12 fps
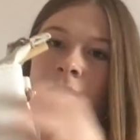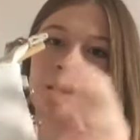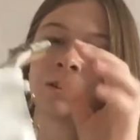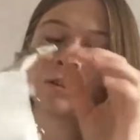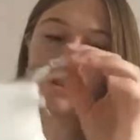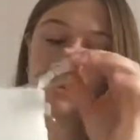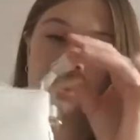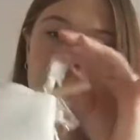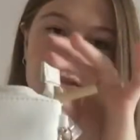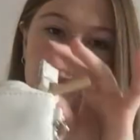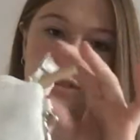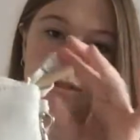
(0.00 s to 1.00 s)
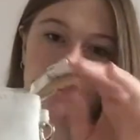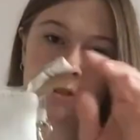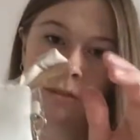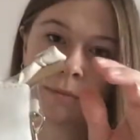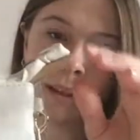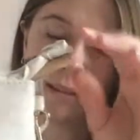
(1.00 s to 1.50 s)
a jungle
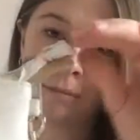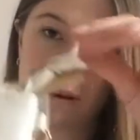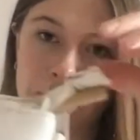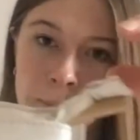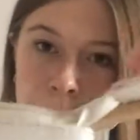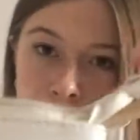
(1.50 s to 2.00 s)
straw made of bamboo,